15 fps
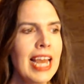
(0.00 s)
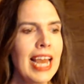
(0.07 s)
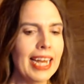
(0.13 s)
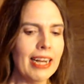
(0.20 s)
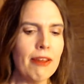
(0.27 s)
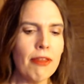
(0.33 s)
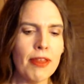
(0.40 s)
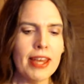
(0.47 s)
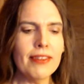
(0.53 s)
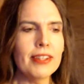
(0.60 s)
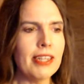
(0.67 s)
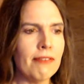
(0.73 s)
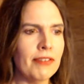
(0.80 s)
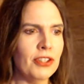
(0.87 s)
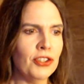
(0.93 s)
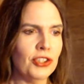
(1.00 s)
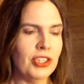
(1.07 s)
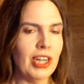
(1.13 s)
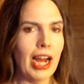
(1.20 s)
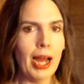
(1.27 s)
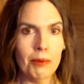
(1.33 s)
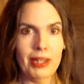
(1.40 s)
And I think the
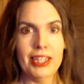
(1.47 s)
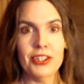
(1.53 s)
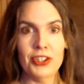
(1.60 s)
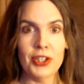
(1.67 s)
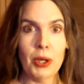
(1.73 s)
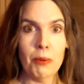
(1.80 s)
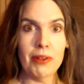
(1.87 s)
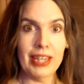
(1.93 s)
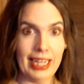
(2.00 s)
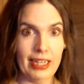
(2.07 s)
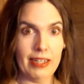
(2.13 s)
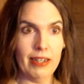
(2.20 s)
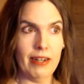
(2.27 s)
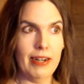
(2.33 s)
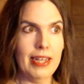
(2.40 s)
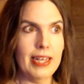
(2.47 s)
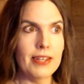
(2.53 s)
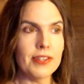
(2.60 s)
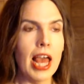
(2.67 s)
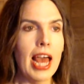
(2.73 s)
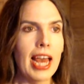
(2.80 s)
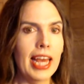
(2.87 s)
definition I would like to go with here
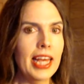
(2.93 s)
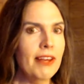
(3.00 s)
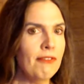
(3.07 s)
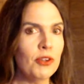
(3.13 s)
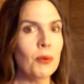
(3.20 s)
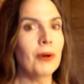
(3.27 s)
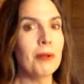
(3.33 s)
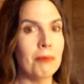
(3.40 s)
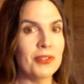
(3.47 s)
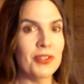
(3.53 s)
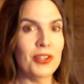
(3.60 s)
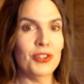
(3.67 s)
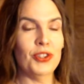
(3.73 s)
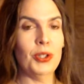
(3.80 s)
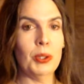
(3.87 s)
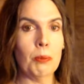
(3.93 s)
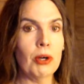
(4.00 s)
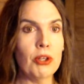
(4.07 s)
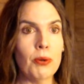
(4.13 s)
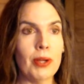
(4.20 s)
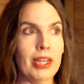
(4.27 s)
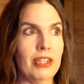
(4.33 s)
is if you are in a position where
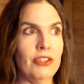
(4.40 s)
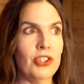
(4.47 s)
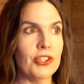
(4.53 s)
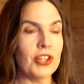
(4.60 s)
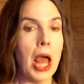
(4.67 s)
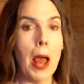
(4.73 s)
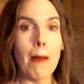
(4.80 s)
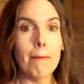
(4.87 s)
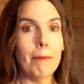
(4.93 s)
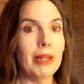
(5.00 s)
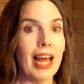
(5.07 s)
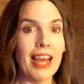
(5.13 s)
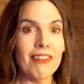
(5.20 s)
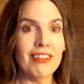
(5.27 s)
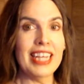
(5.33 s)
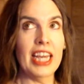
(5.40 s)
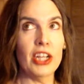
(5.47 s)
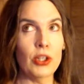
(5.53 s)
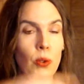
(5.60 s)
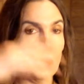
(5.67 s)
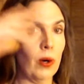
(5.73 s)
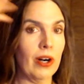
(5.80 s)
you can just blithely
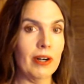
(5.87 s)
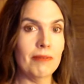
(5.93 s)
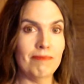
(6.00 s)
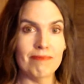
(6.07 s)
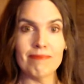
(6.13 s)
ignore